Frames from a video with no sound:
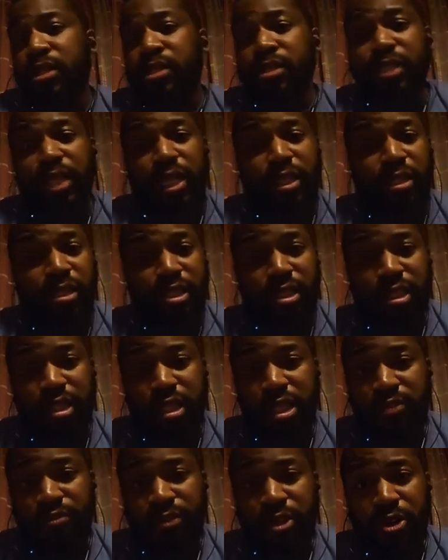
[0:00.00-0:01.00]
take the
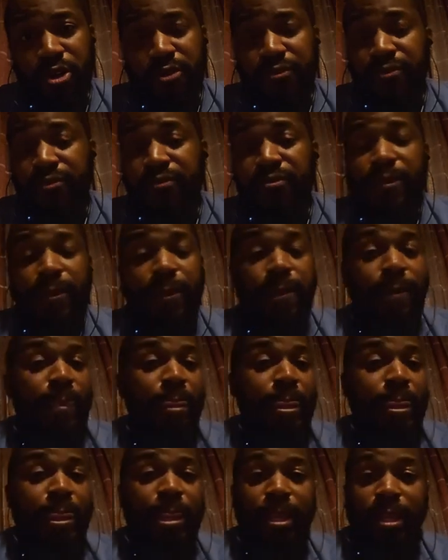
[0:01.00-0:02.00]
sleeve off.
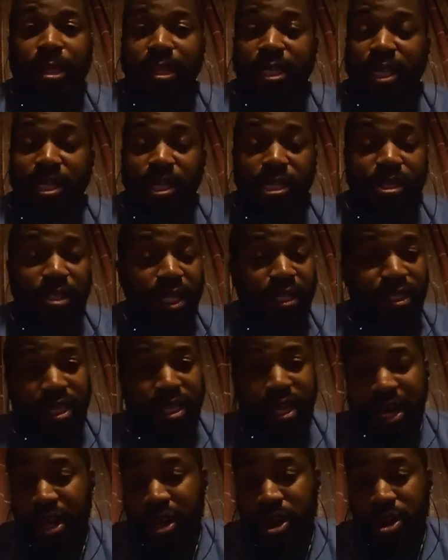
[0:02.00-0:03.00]
Let the
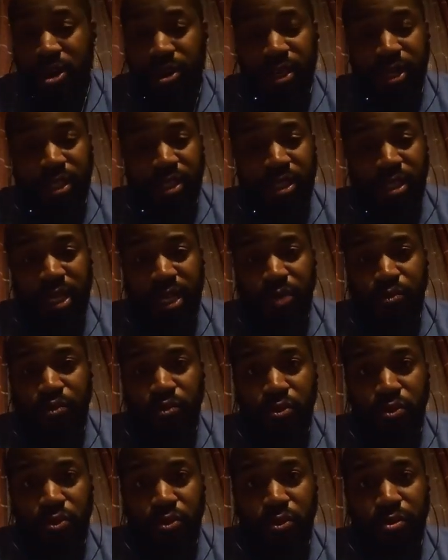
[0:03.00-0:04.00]
air get to that
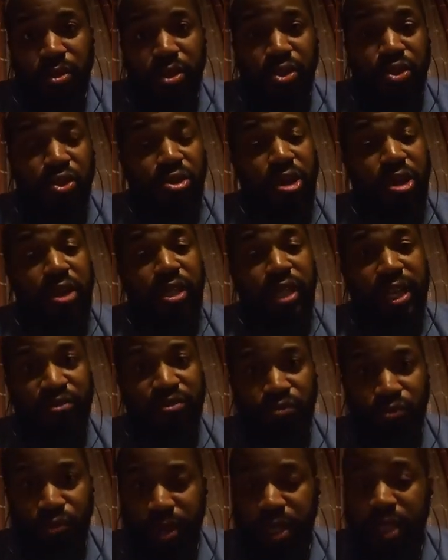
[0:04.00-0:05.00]
wound and start like
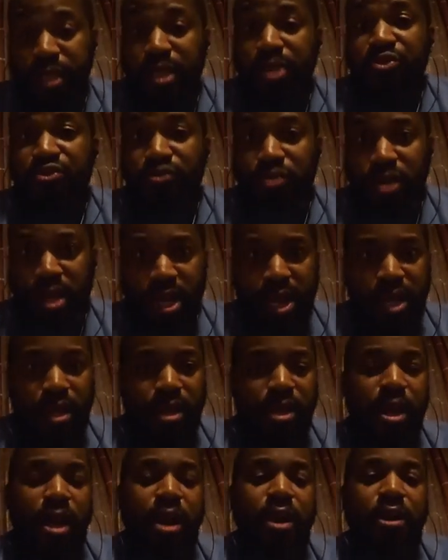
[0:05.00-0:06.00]
really drying
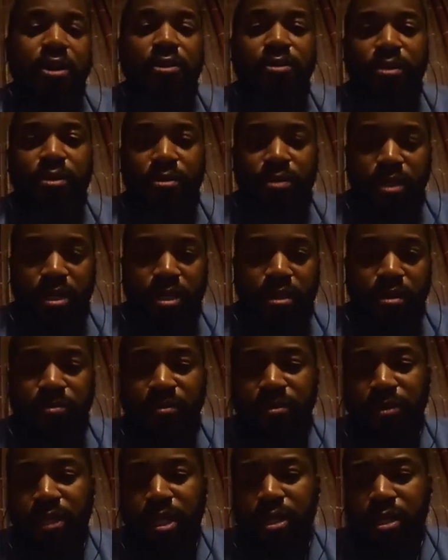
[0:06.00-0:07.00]
it out. And
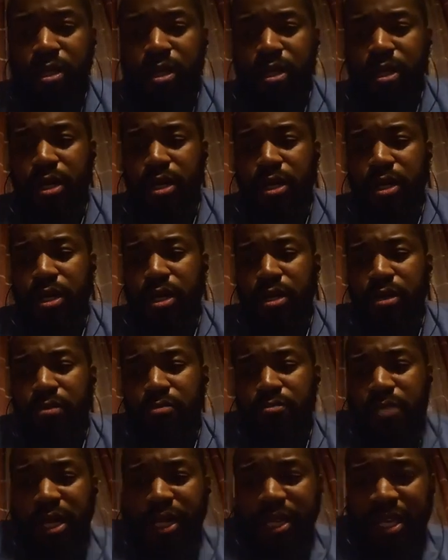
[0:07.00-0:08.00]

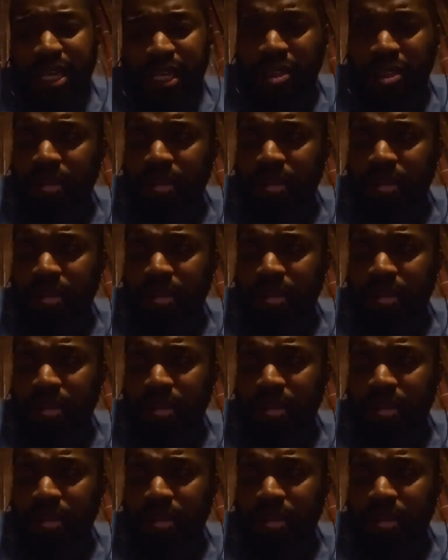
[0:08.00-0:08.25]
my next